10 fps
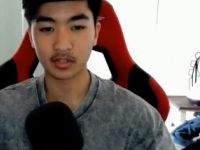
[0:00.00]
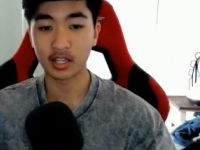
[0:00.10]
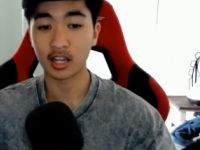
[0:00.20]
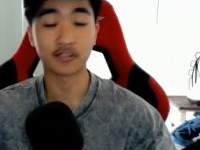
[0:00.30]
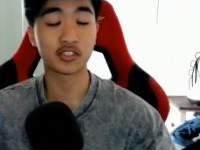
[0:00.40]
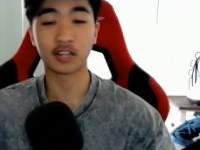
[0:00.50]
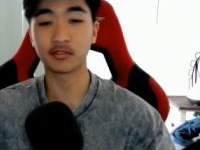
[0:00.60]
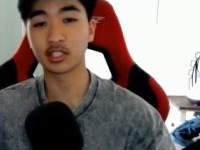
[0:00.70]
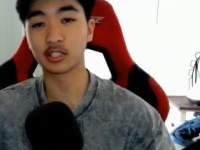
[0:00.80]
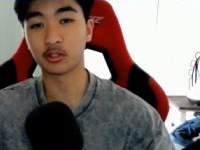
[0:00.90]
I've
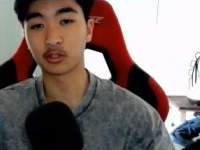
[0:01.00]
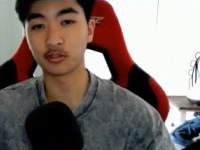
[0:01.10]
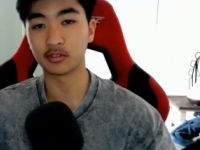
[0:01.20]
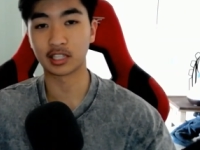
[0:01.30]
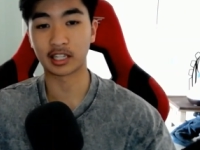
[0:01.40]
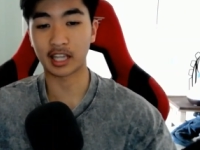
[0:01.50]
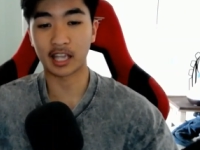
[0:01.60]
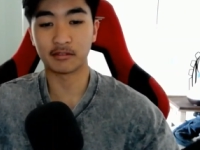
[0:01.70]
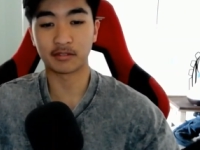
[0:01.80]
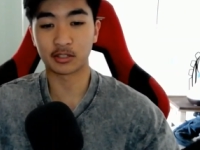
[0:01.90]
shamefully got over like
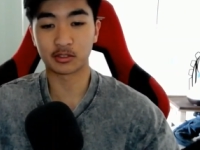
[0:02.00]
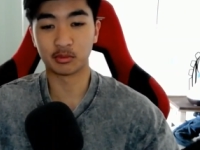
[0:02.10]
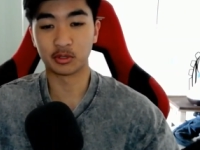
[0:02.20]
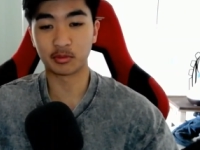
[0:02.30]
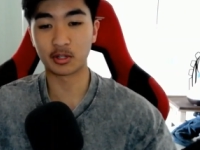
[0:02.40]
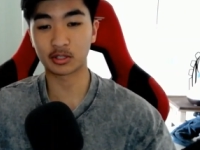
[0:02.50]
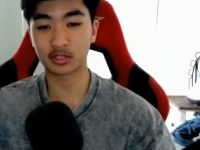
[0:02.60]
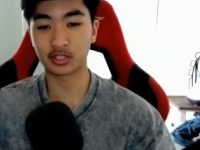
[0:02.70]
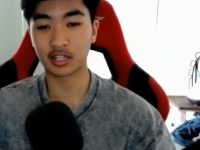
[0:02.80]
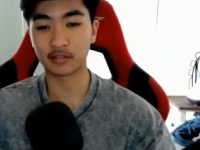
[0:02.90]
8,000 bookmarks
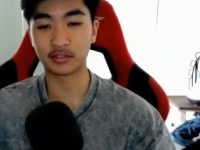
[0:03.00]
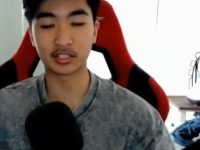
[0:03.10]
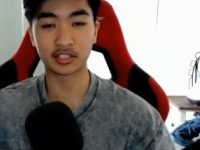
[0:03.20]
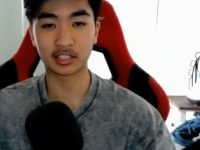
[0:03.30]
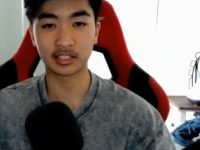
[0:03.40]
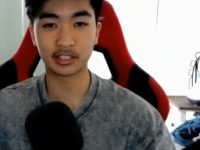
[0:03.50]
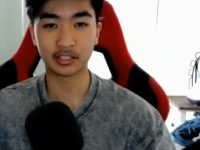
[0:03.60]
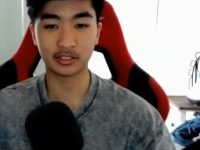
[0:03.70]
that I've yet to clear.